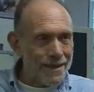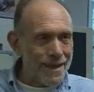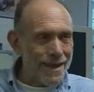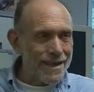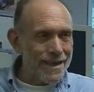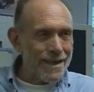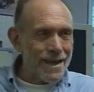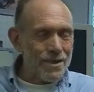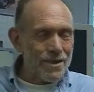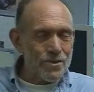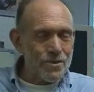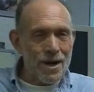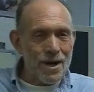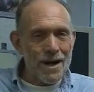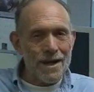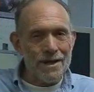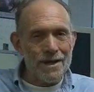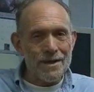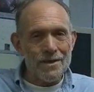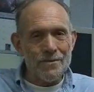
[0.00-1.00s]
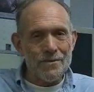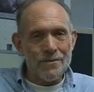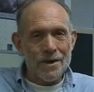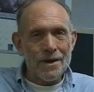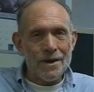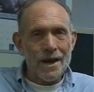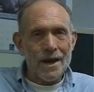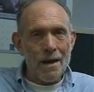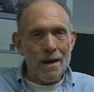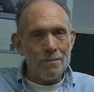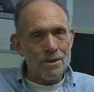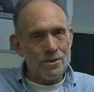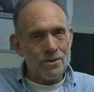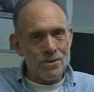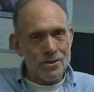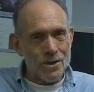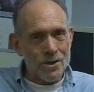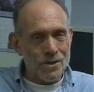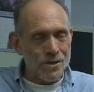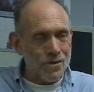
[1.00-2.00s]
and they try it in a very
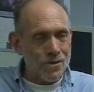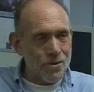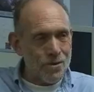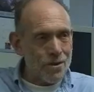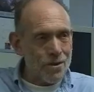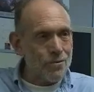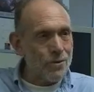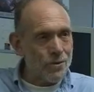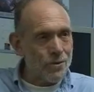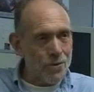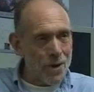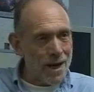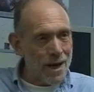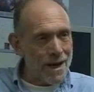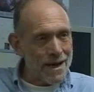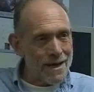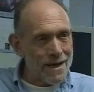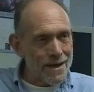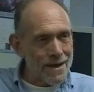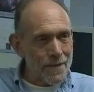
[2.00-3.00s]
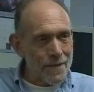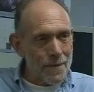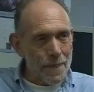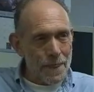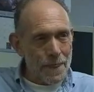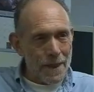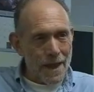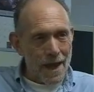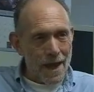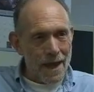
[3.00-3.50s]
amateurish and awkward way,